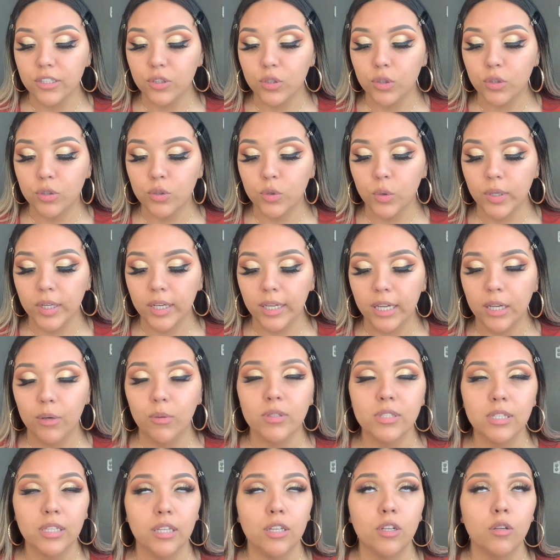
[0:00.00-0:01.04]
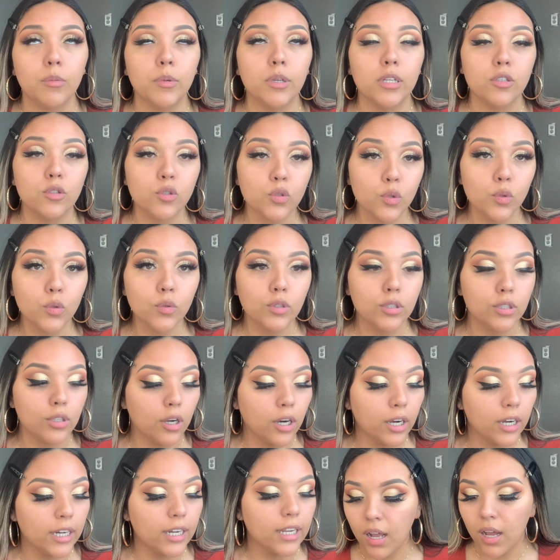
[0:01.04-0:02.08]
228 was a little bit too
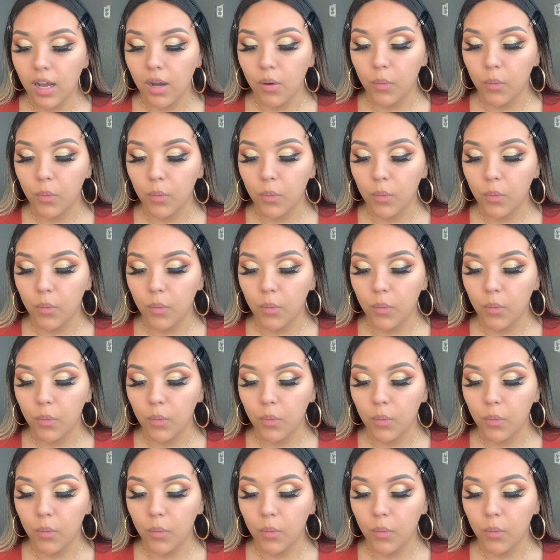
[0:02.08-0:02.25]
dark.